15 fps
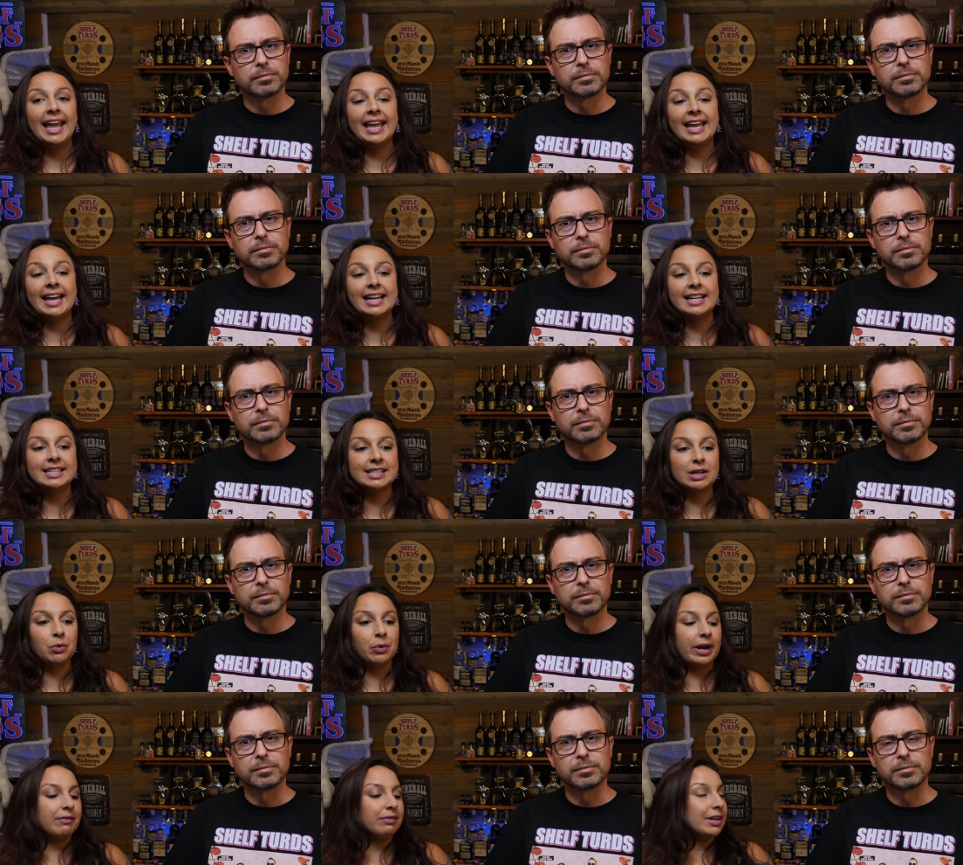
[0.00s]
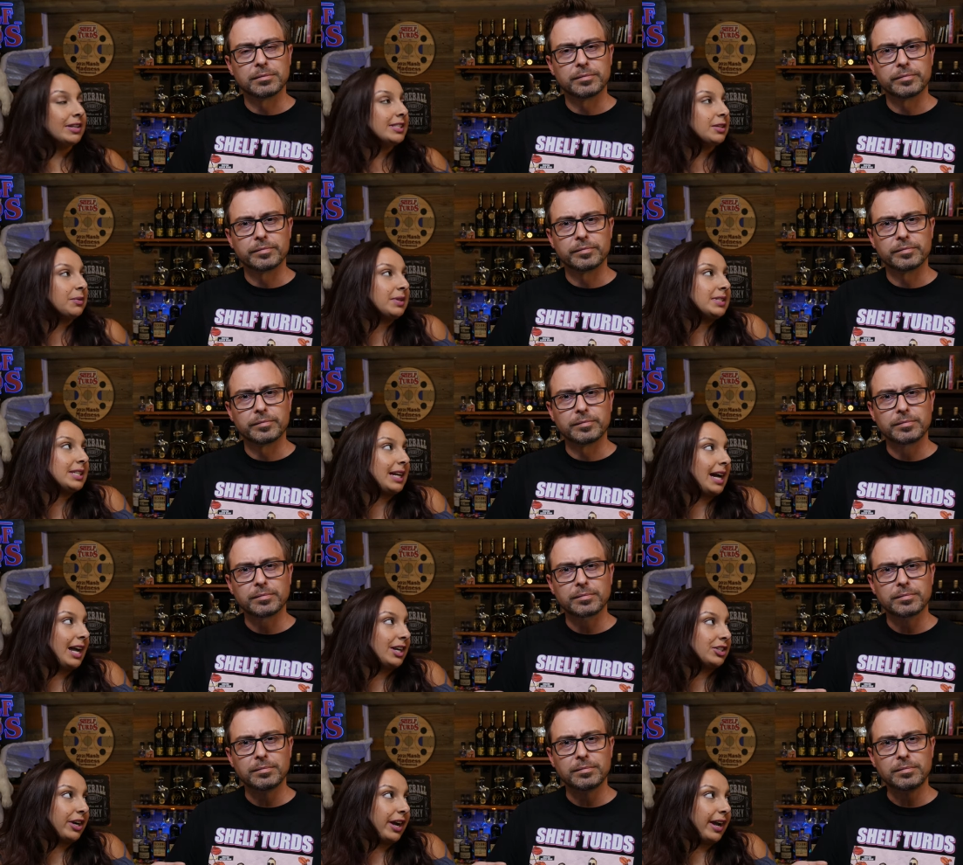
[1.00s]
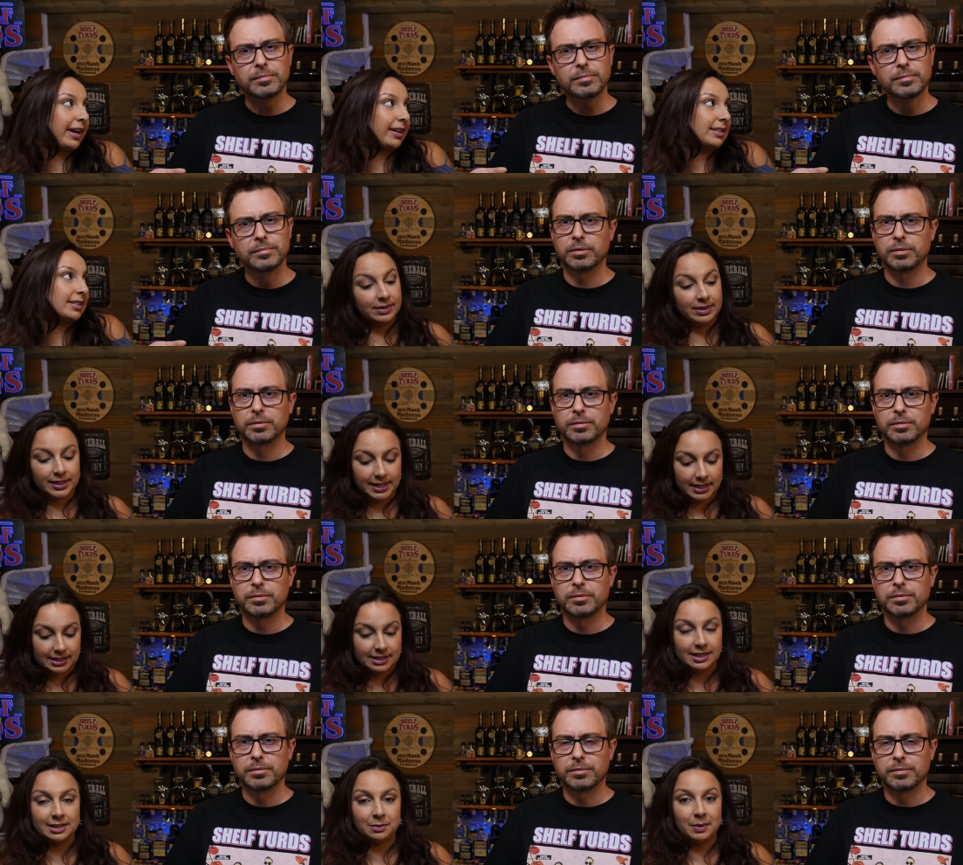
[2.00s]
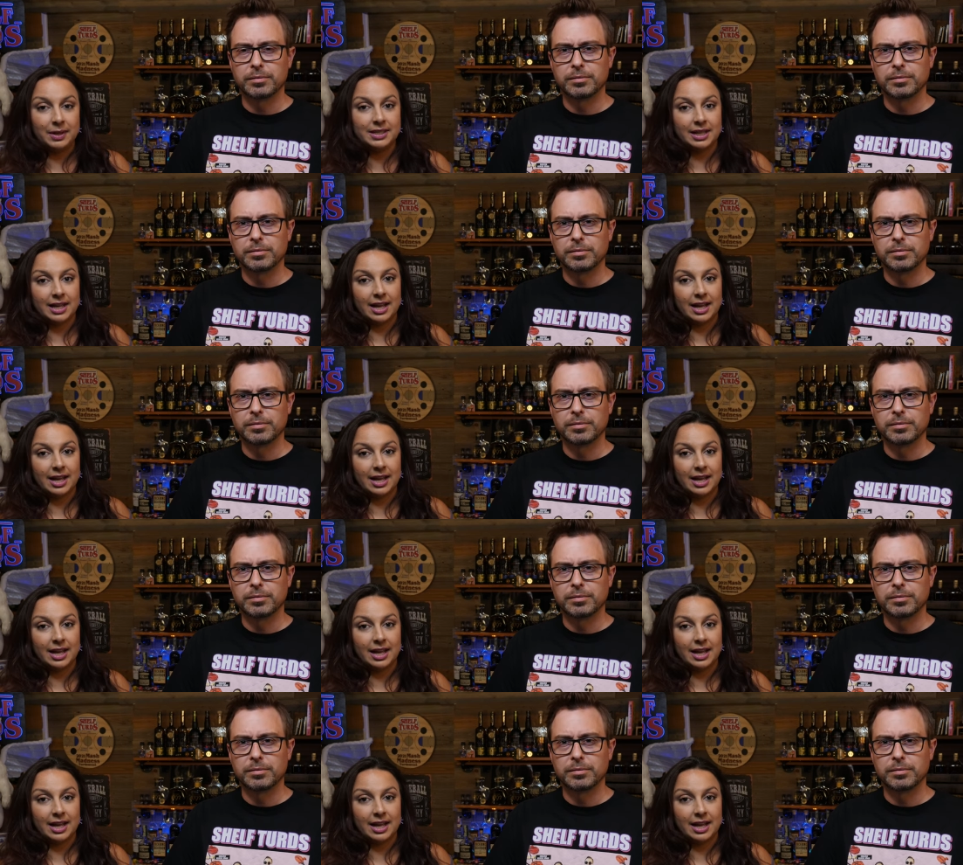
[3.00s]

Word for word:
Speaker 1: and whatever else he wants to contract. He's an independent